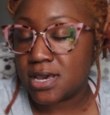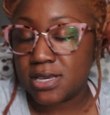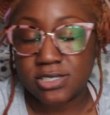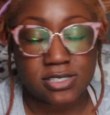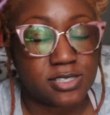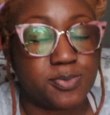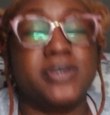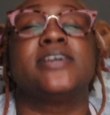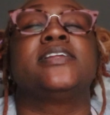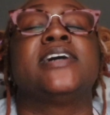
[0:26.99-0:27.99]
It's just
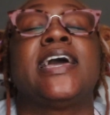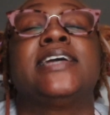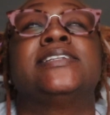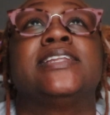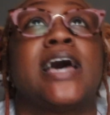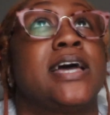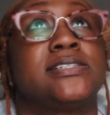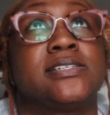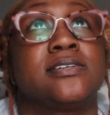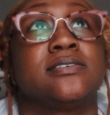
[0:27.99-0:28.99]
been a
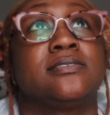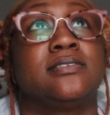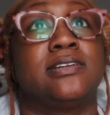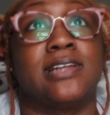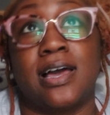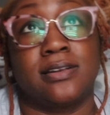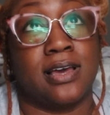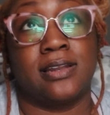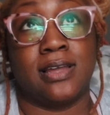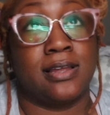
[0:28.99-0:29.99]
lot lot
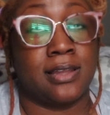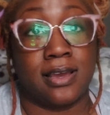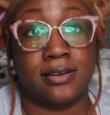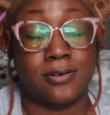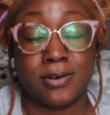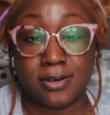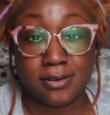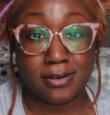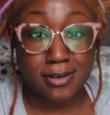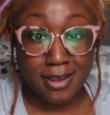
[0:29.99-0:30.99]
lot lot lot going
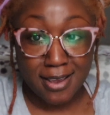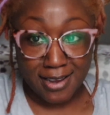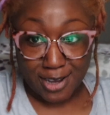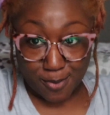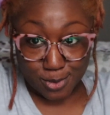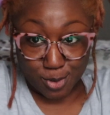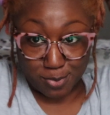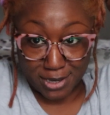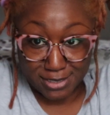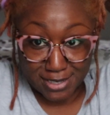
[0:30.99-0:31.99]
on. Got my little
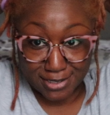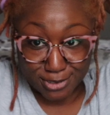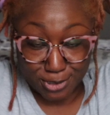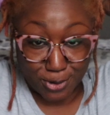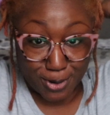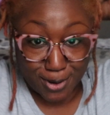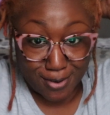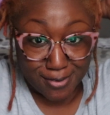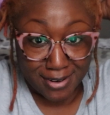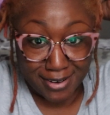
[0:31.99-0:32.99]
pigtails going
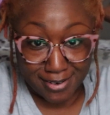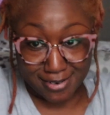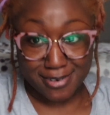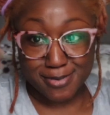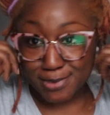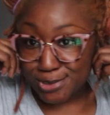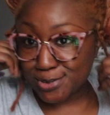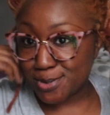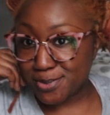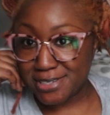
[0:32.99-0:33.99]
on here, two
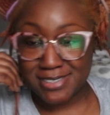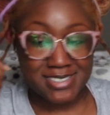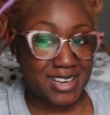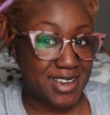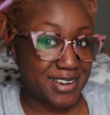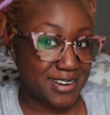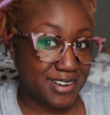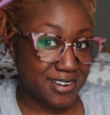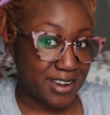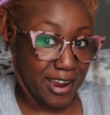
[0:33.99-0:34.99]
little pieces hanging
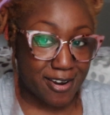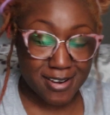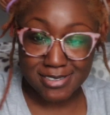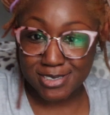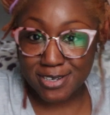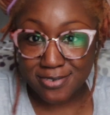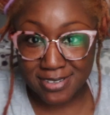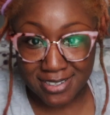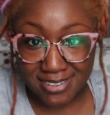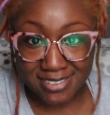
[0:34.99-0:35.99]
here, hair is a
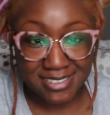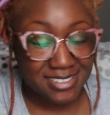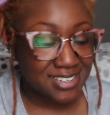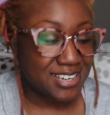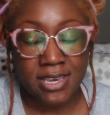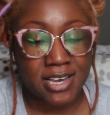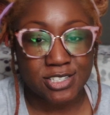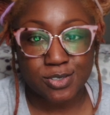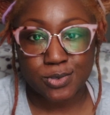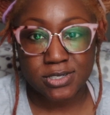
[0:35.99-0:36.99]
different color. Yeah, I
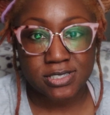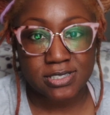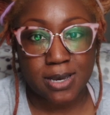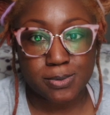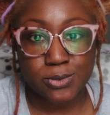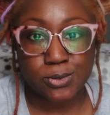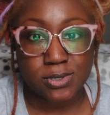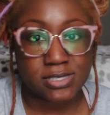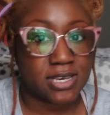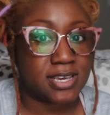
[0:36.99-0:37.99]
just wanted to stop through
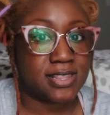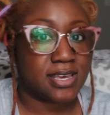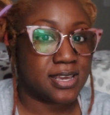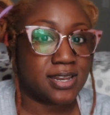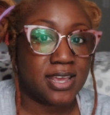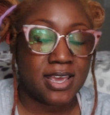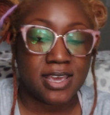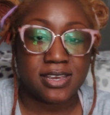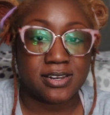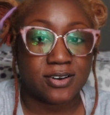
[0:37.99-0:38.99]
to say
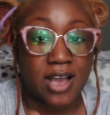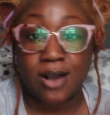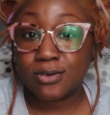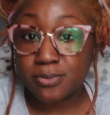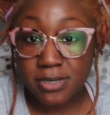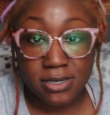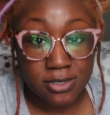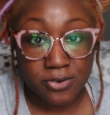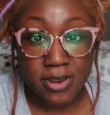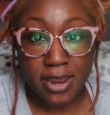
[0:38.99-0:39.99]
that, you know, I will be
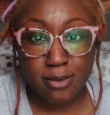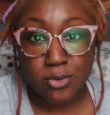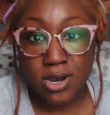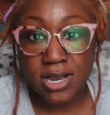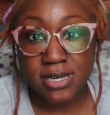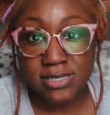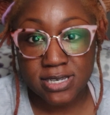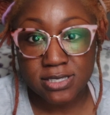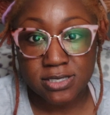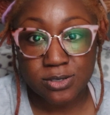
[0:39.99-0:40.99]
creating more
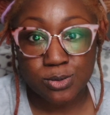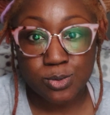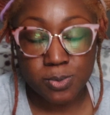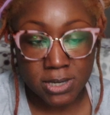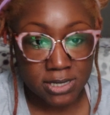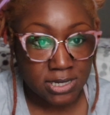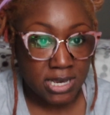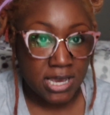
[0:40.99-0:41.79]
content soon, but